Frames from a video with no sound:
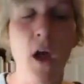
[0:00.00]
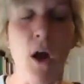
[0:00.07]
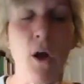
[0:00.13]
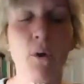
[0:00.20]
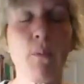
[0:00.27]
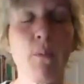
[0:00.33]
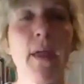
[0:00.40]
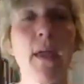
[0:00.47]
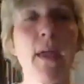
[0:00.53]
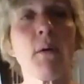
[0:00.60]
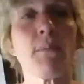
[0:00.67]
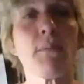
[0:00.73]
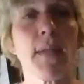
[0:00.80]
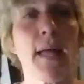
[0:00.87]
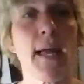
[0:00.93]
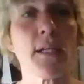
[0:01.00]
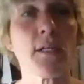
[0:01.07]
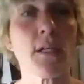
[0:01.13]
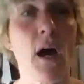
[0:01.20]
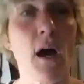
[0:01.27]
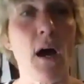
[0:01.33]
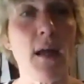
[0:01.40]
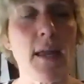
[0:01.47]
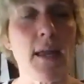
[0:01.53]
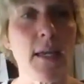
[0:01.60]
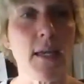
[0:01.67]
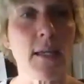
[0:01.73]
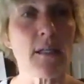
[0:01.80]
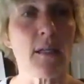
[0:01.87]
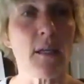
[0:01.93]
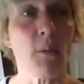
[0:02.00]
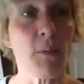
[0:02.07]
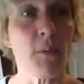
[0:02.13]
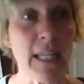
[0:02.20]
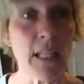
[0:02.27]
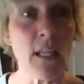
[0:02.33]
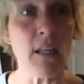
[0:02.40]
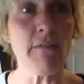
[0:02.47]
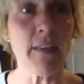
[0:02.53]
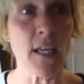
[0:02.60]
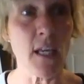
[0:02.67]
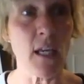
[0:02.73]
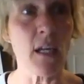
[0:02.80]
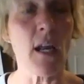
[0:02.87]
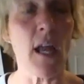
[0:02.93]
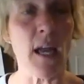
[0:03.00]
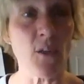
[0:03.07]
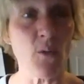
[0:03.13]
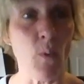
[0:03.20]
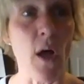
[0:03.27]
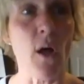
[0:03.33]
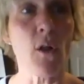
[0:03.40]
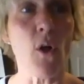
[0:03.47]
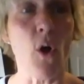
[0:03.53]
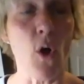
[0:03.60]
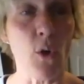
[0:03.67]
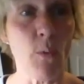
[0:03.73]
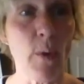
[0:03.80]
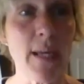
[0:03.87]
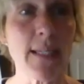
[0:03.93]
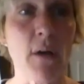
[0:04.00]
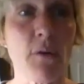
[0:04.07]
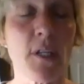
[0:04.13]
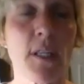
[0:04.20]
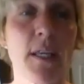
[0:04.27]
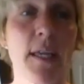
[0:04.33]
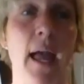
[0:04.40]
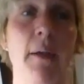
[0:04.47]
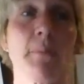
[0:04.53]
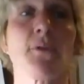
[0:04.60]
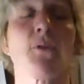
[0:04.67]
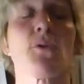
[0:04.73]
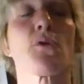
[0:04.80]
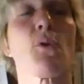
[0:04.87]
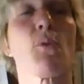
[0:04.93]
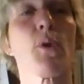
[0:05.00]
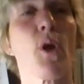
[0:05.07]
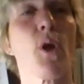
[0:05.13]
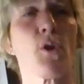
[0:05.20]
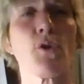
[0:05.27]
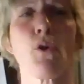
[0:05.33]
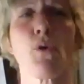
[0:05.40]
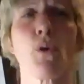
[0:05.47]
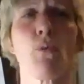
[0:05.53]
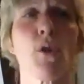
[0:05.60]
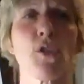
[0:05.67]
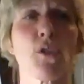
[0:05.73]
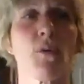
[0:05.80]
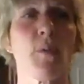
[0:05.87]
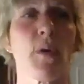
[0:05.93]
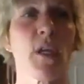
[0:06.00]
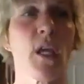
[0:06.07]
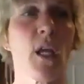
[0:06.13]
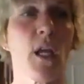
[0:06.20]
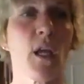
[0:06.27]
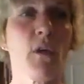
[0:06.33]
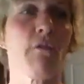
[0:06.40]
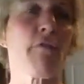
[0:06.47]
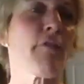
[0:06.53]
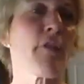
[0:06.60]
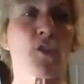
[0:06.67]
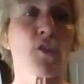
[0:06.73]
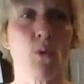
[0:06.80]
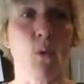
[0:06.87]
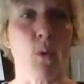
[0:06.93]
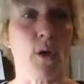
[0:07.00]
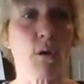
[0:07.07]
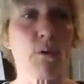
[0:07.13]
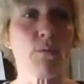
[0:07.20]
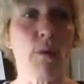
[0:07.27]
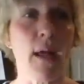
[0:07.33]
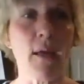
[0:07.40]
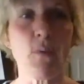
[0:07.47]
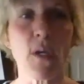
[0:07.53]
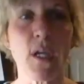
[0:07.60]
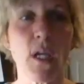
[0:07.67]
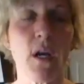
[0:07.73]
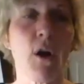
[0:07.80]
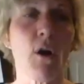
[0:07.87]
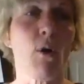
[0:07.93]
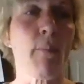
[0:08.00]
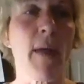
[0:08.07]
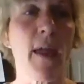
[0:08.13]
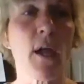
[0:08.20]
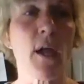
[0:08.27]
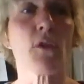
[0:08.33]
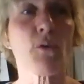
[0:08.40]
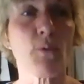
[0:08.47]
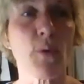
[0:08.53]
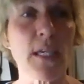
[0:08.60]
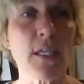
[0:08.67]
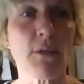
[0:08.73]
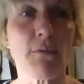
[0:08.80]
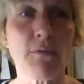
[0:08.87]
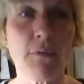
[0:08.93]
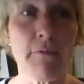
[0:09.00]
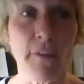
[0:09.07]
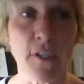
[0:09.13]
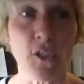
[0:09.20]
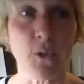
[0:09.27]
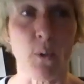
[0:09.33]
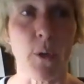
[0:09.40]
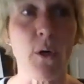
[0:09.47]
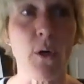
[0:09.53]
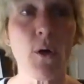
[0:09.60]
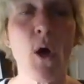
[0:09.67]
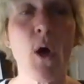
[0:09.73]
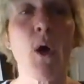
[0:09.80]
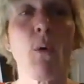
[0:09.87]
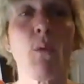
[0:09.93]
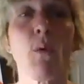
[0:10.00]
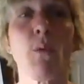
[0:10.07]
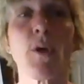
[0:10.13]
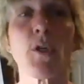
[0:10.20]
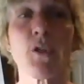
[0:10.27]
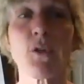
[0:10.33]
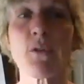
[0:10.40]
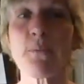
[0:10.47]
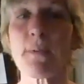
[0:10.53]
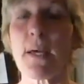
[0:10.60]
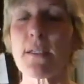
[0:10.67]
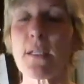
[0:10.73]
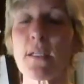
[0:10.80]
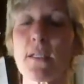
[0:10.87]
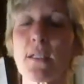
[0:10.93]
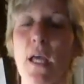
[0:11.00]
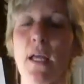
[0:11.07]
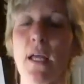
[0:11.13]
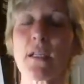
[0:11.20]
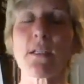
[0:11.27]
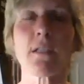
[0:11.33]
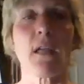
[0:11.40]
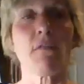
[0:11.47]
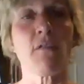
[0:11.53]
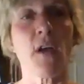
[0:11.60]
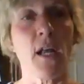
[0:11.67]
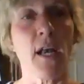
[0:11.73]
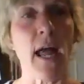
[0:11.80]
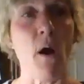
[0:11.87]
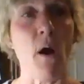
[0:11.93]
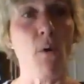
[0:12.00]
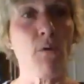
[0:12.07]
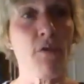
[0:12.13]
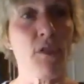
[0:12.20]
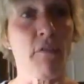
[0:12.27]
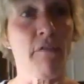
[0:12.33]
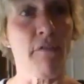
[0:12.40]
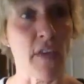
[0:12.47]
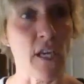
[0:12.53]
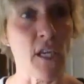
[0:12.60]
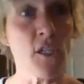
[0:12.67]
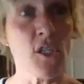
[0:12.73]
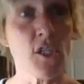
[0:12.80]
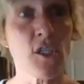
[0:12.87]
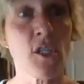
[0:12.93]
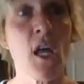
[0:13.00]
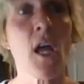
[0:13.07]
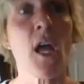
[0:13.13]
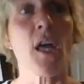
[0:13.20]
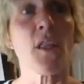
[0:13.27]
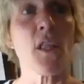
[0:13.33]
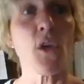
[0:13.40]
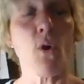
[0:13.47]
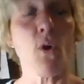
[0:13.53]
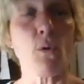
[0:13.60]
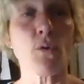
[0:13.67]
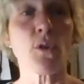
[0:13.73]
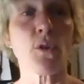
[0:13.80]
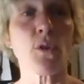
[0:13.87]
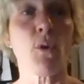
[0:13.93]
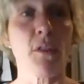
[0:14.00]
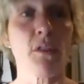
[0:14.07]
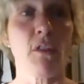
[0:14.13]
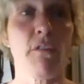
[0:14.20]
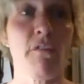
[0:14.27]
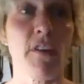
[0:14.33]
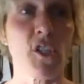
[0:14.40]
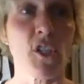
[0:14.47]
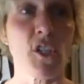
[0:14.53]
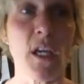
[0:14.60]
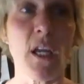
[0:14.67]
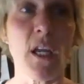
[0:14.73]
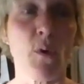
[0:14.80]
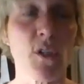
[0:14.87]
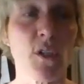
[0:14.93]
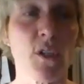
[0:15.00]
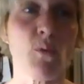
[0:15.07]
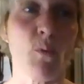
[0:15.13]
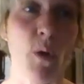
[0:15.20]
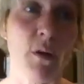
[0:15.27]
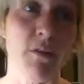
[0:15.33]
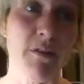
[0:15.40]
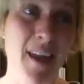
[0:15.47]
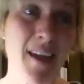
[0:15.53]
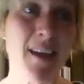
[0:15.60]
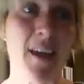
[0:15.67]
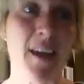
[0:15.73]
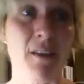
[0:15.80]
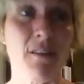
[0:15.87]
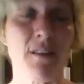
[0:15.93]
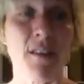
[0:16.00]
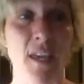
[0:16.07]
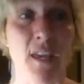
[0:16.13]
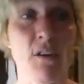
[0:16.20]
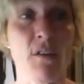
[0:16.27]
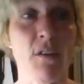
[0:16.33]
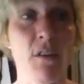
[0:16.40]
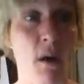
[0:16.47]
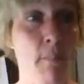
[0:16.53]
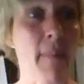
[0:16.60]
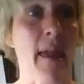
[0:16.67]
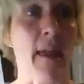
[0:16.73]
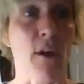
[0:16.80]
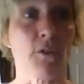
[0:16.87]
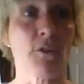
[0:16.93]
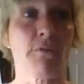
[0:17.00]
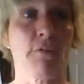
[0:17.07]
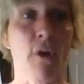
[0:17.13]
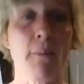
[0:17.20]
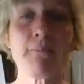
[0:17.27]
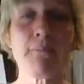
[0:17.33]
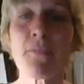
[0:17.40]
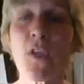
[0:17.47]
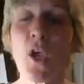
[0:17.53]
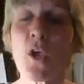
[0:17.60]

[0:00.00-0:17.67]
Our omega blend is completely vegan as well, all the way down to the capsule. So we all know that we should be getting fish oil, right? We get our omega-3s from fish oil. Well, what Juice Plus has done is they've cut out the fish and they go to what the fish eat, which is where they get the omegas from.